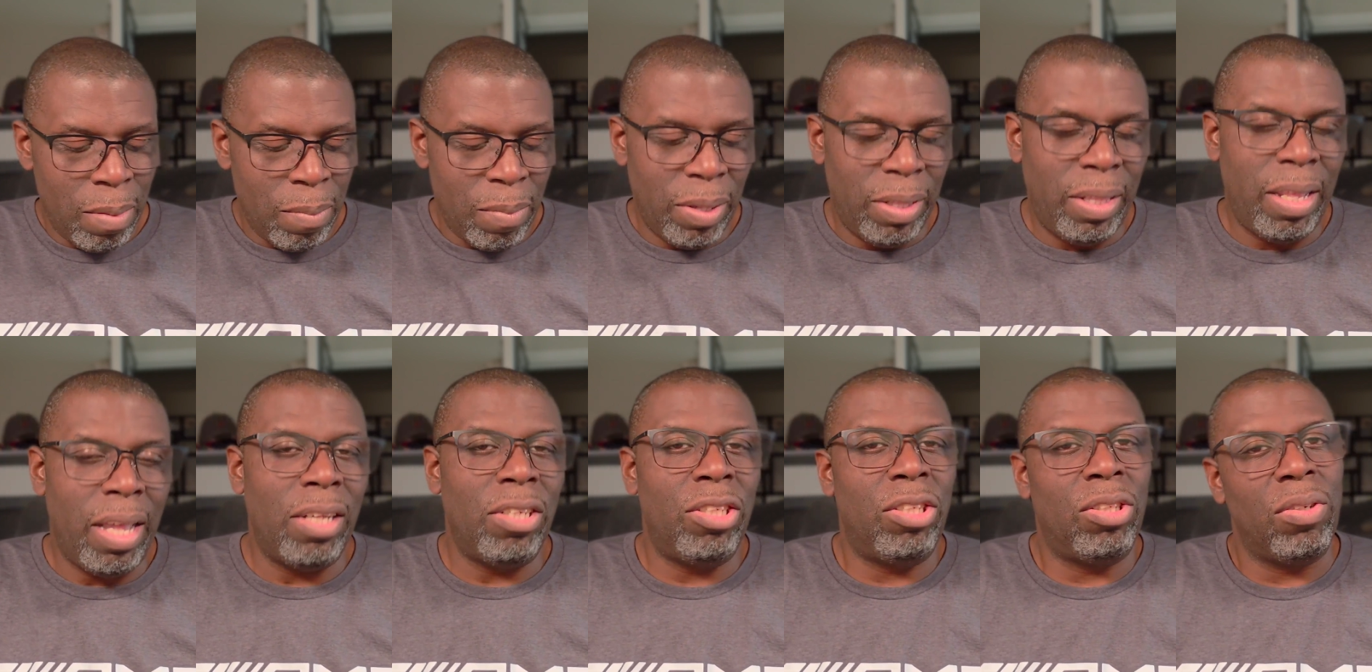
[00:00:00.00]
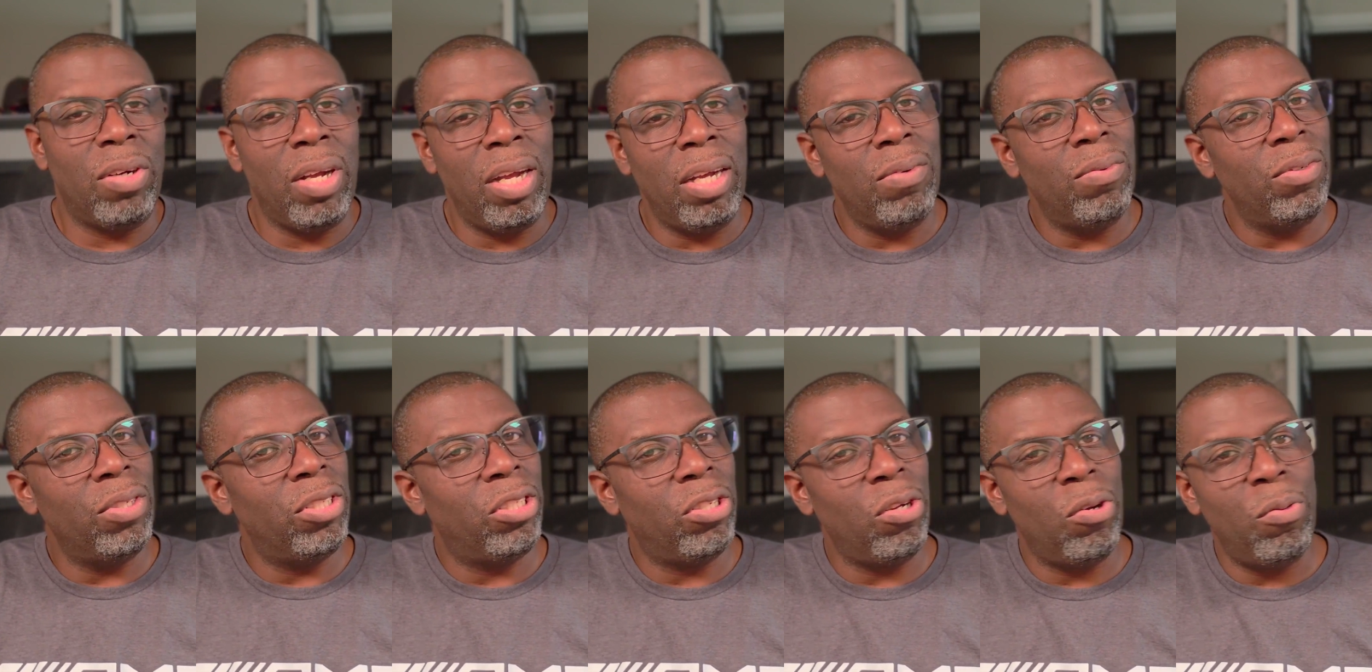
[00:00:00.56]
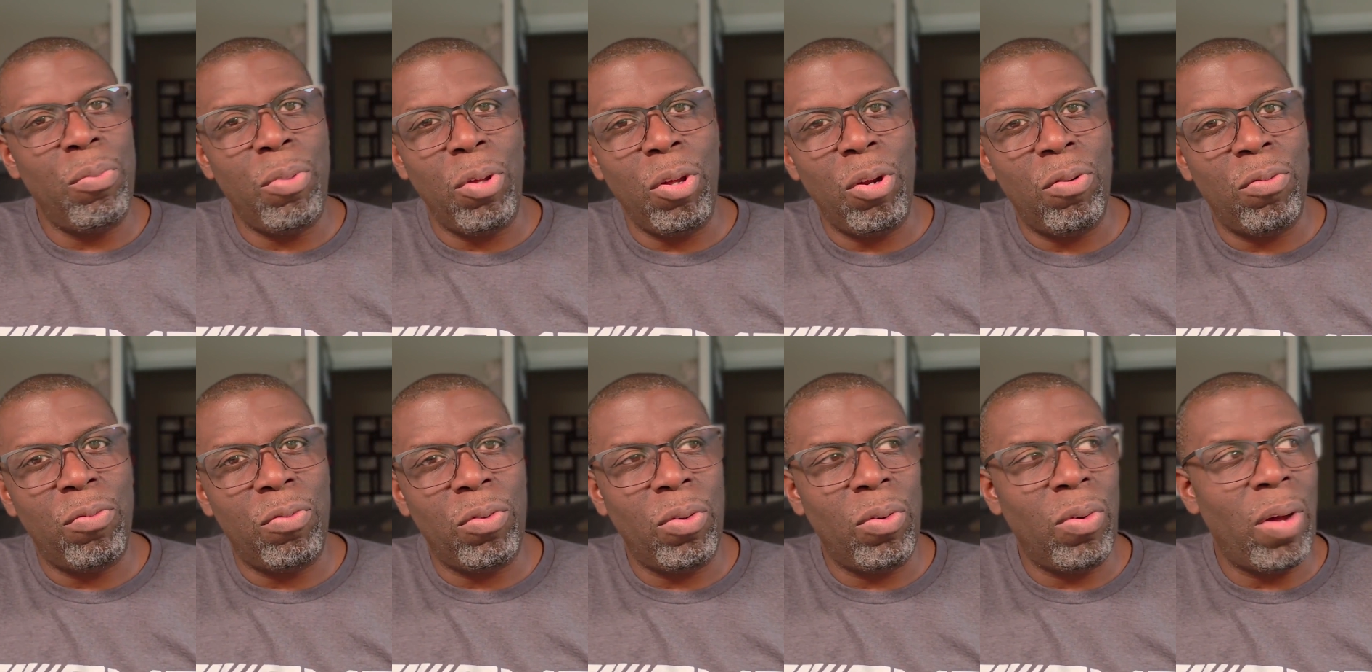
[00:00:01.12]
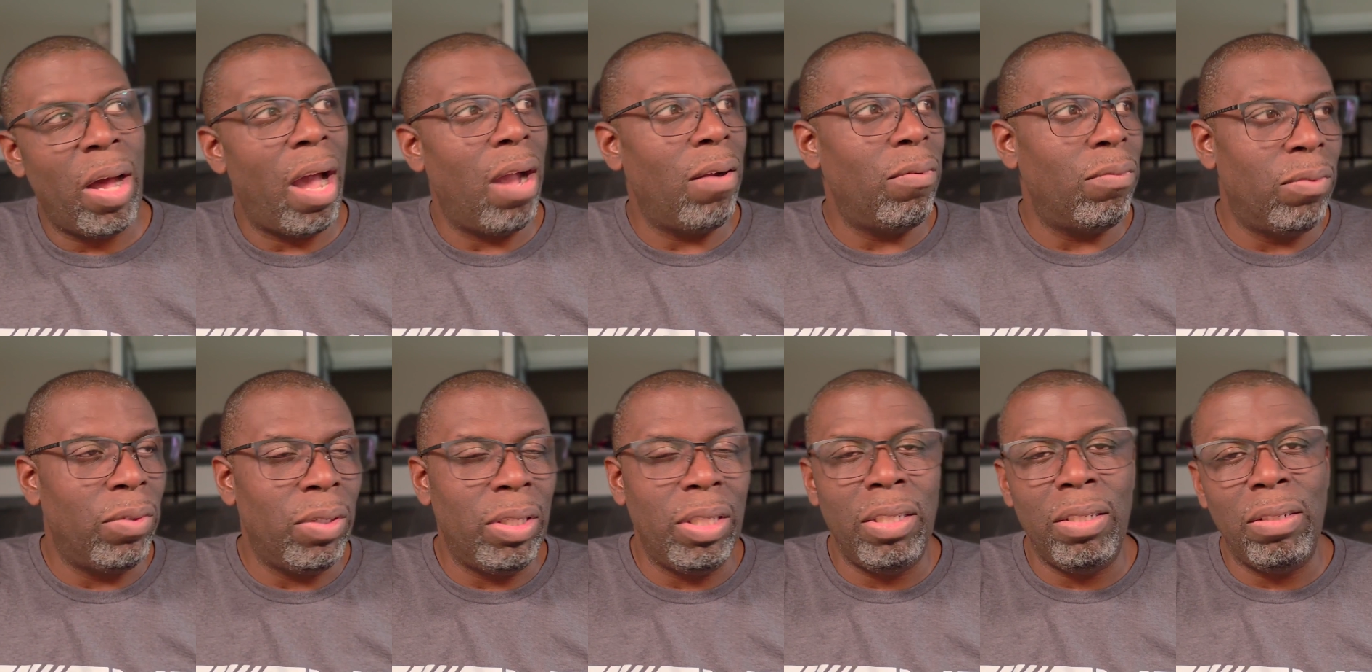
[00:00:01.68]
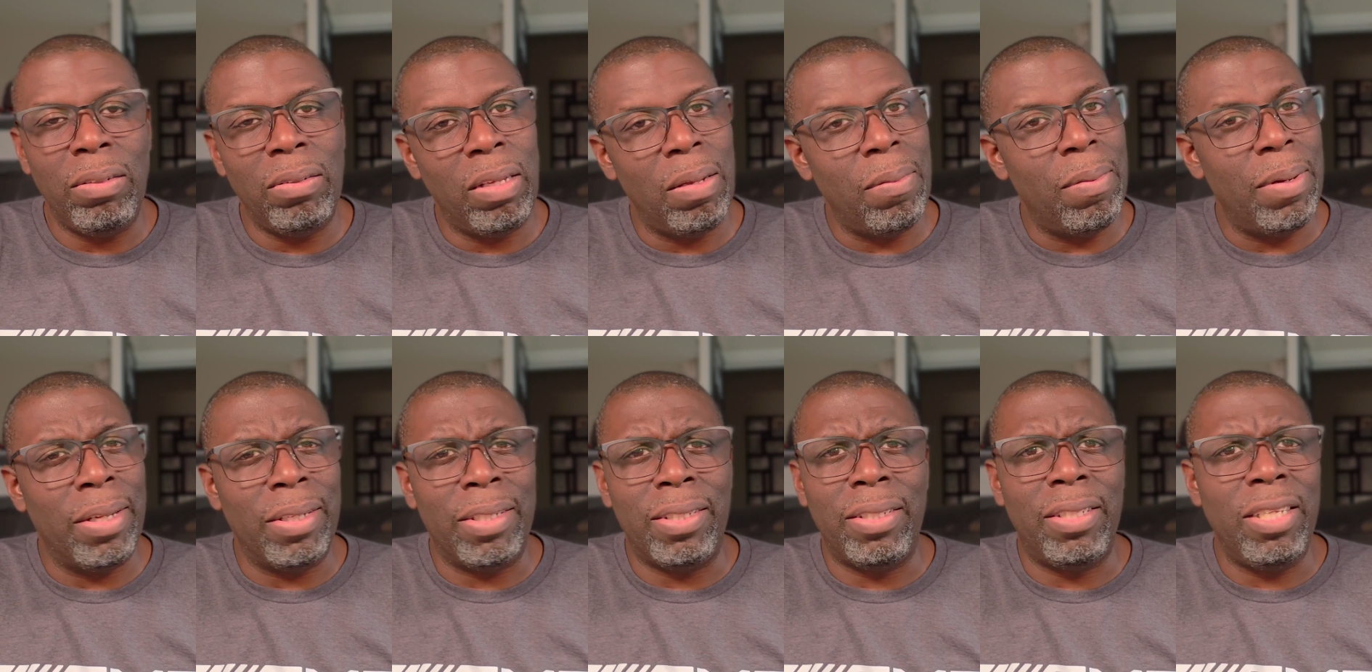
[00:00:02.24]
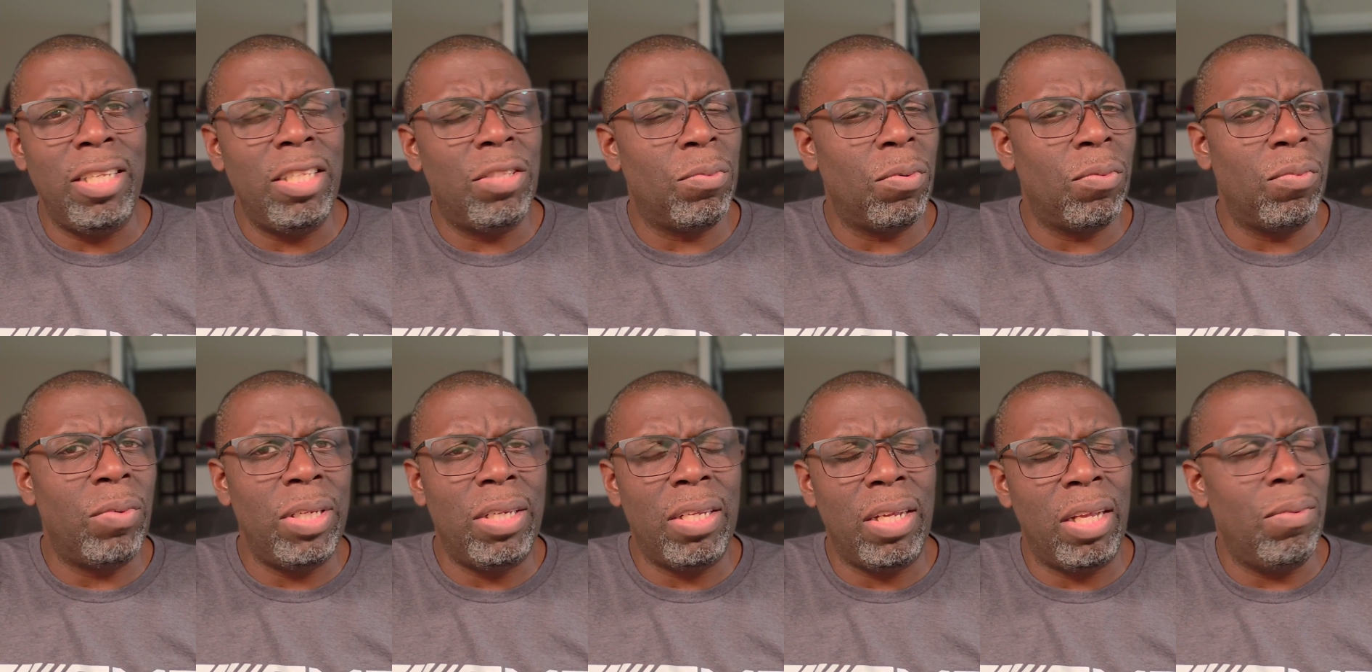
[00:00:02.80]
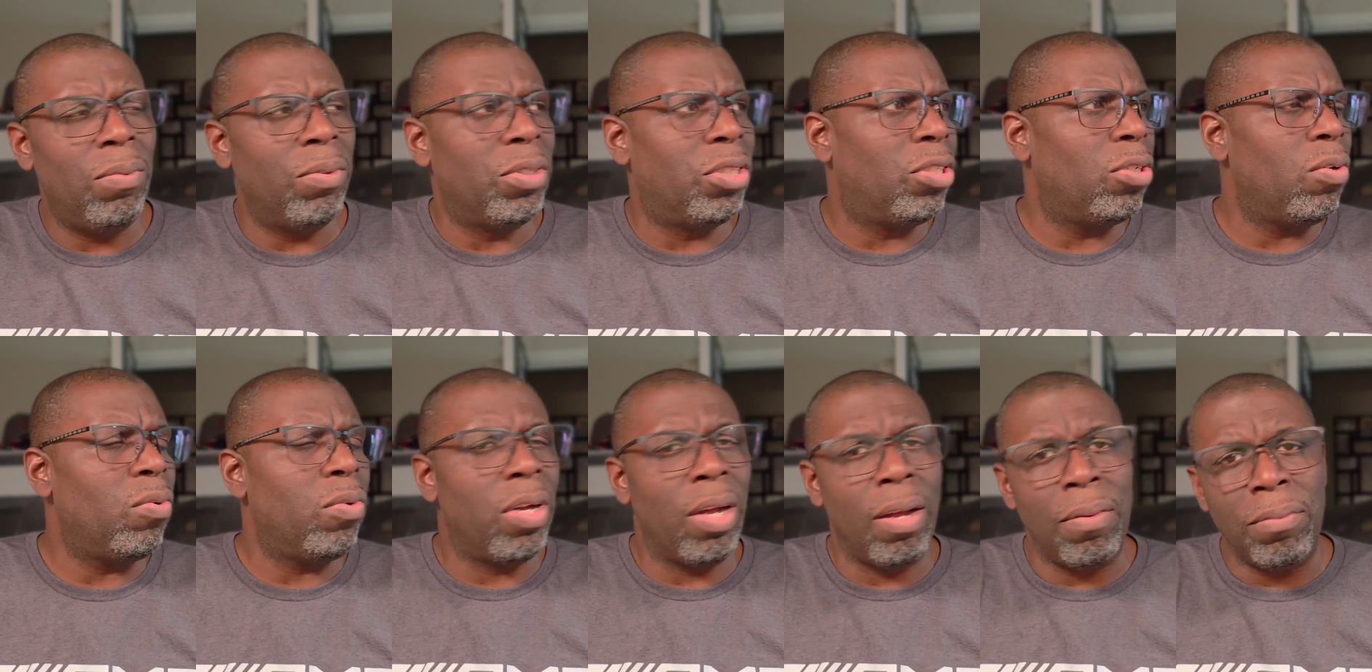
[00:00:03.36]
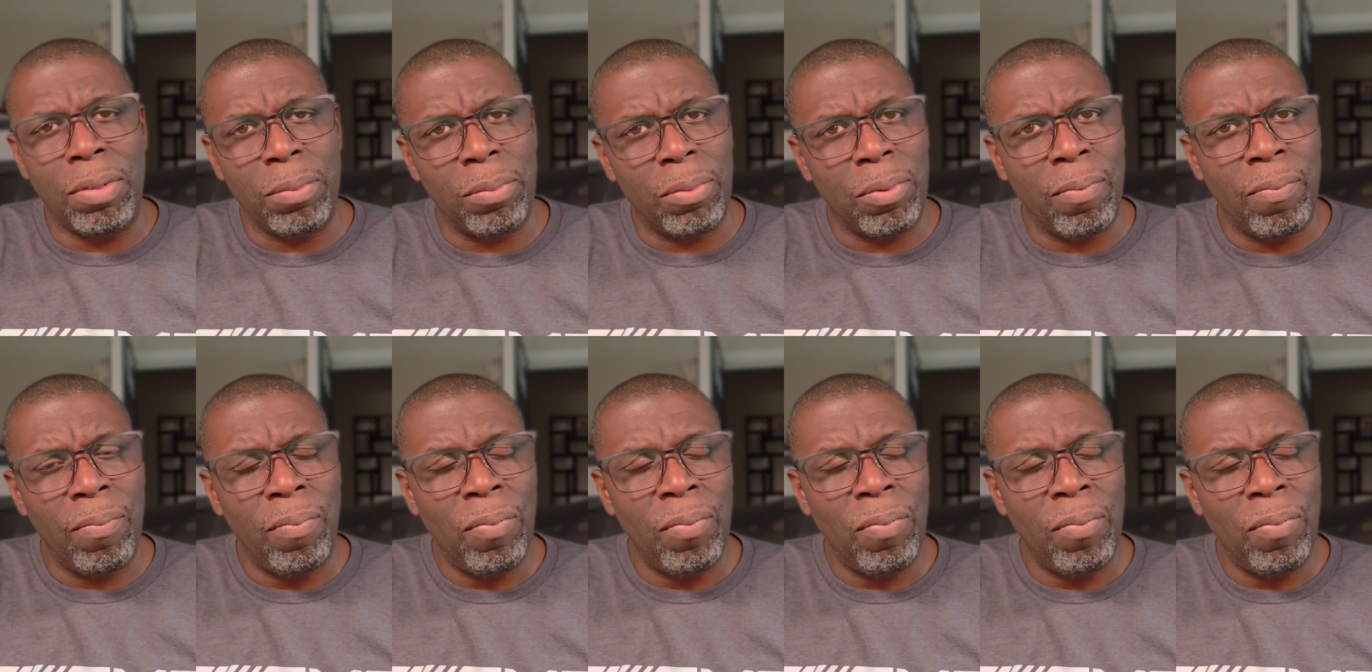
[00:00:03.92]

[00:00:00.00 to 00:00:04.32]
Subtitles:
But that truck was so beautiful. The seats were it was so comfortable.